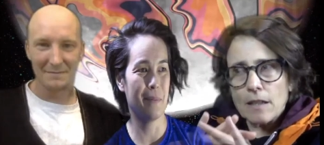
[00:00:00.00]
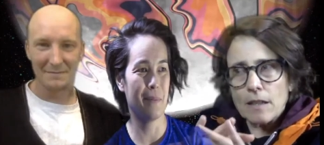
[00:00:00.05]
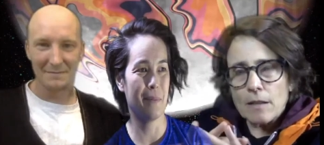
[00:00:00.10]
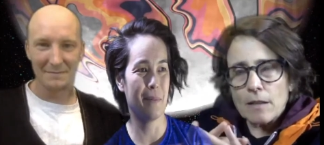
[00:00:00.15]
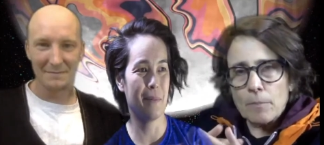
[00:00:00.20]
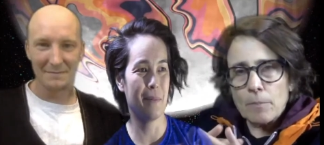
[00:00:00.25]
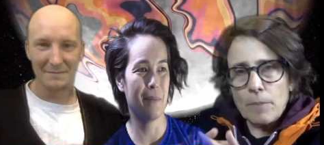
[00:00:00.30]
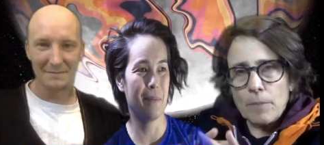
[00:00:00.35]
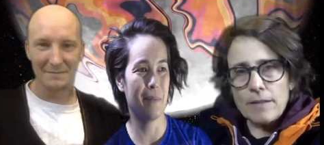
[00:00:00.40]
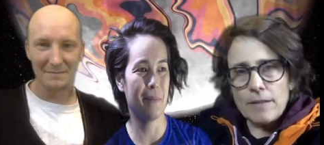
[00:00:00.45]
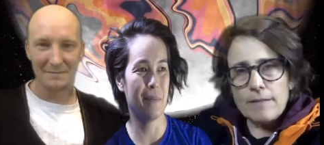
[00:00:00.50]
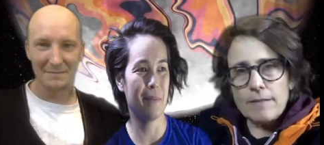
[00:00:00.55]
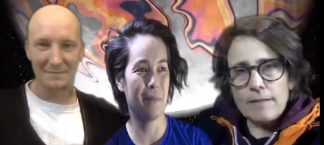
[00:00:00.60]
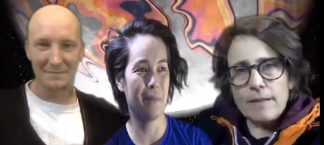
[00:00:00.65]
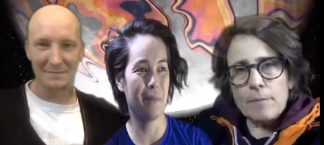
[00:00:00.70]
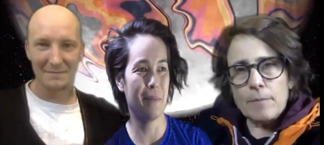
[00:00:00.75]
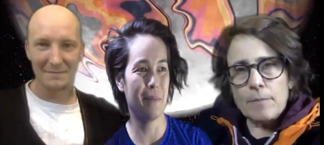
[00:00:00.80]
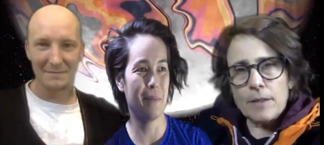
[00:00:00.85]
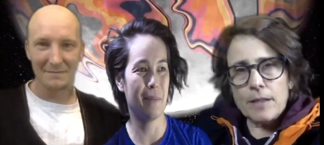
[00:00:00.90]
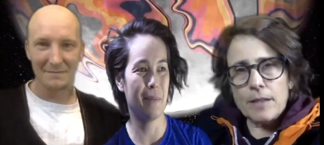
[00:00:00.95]
Speaker 1: the
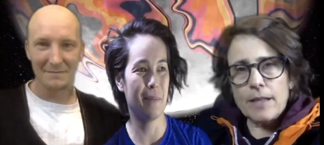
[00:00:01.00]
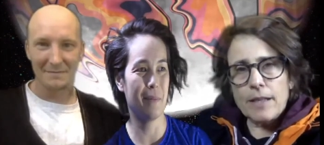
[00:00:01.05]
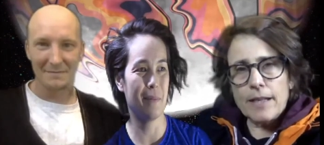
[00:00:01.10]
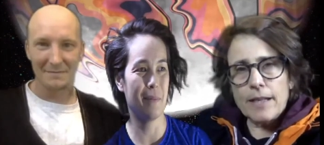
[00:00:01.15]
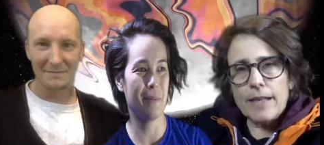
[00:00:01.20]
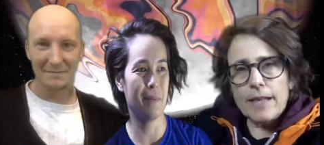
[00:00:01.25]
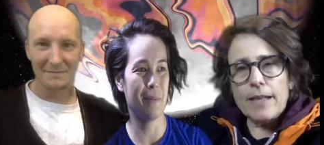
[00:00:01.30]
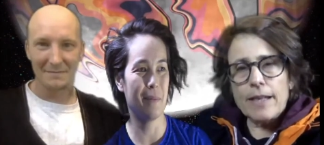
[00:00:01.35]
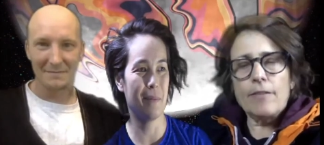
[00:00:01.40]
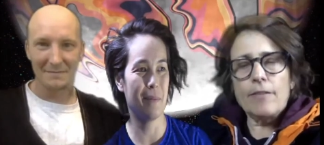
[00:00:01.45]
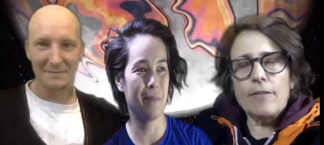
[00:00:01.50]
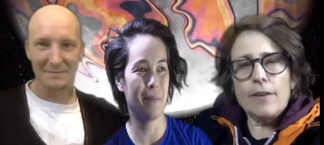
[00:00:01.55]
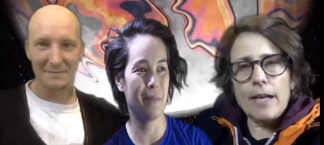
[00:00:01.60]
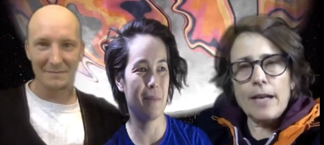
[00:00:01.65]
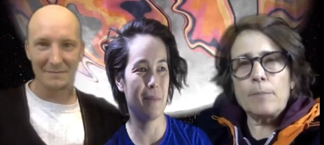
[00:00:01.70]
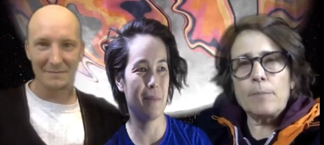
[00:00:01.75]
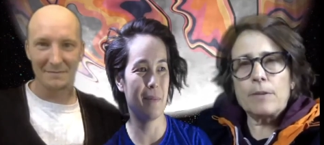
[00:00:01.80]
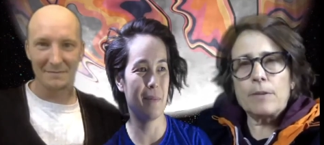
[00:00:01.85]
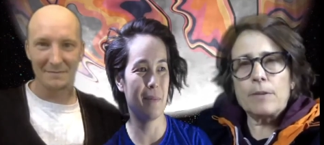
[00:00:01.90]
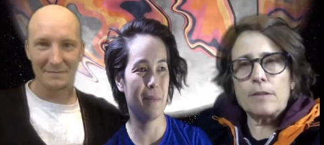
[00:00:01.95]
pandemic had never
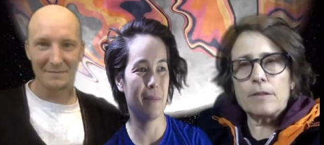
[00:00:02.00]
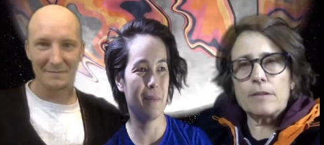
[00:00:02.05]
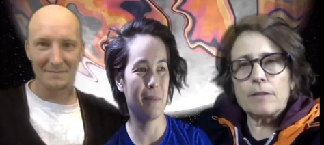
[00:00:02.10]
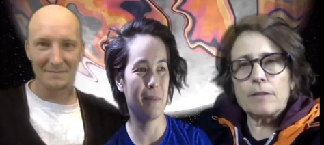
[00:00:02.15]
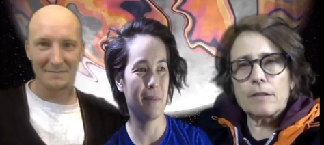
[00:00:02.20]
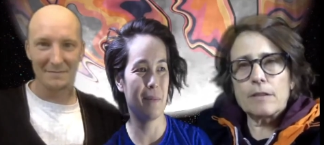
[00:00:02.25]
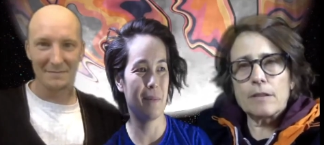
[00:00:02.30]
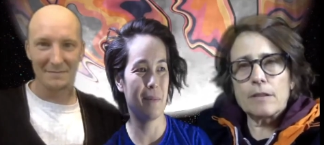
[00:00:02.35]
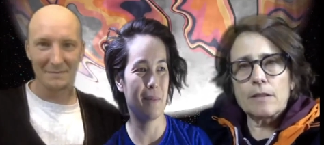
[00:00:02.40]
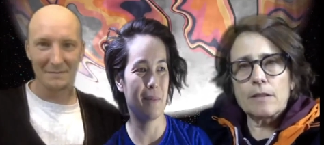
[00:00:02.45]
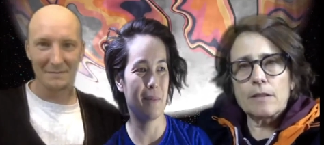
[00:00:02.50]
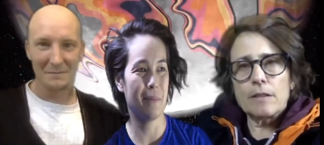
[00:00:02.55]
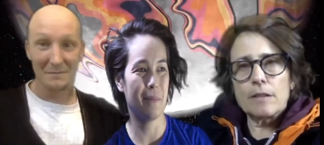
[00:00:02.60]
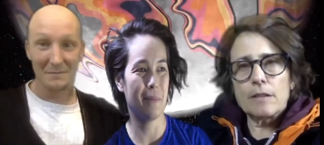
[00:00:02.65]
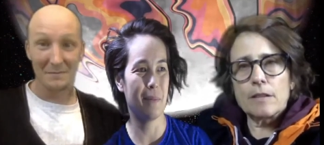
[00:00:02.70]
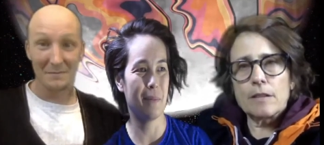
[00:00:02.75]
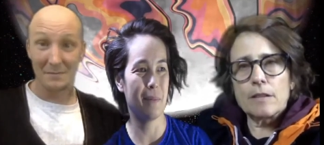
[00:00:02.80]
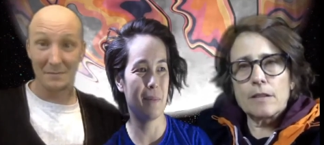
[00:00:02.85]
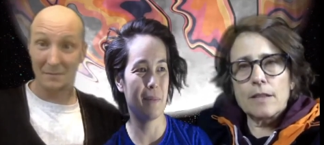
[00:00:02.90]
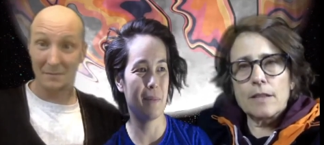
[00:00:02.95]
happened.
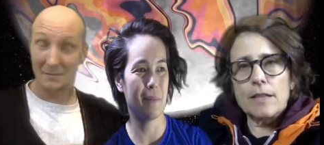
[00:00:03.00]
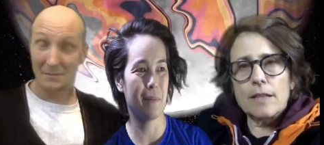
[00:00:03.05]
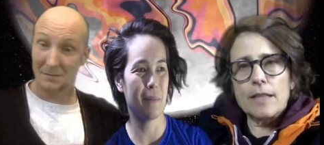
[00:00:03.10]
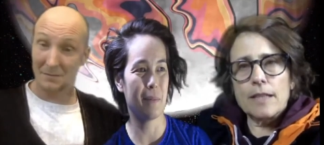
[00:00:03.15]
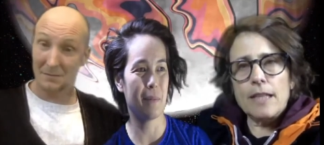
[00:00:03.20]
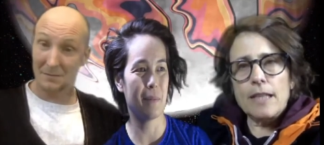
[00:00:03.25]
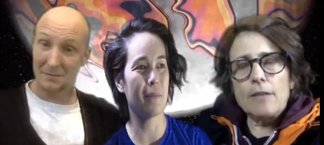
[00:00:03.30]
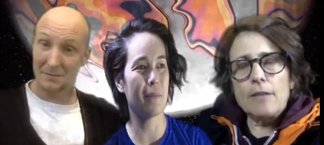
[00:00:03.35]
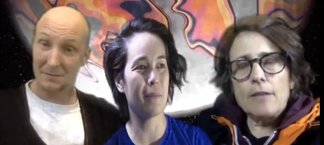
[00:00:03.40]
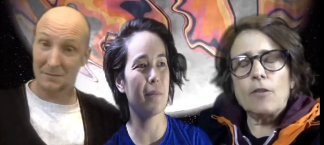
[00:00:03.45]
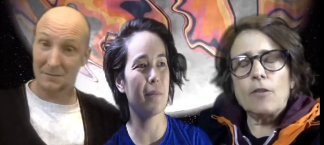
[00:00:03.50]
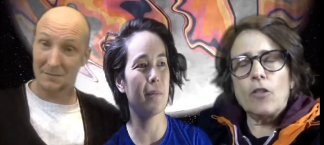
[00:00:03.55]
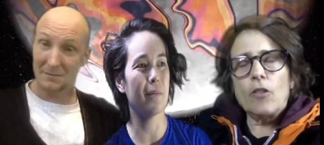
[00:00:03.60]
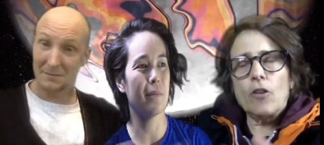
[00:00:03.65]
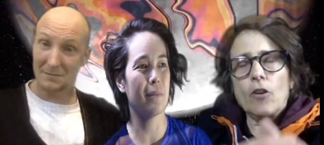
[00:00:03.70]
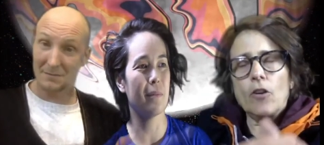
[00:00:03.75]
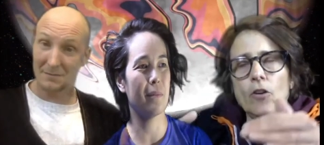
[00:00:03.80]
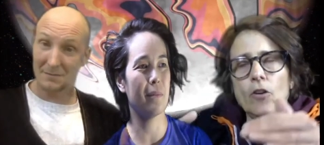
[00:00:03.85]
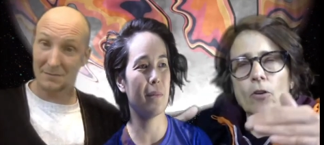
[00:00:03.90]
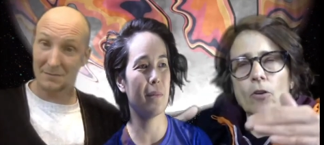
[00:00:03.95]
Even
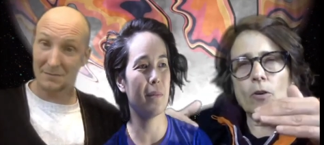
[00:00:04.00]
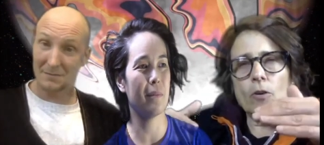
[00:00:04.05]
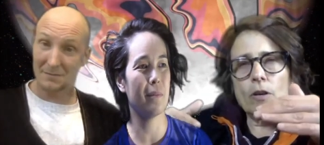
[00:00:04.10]
though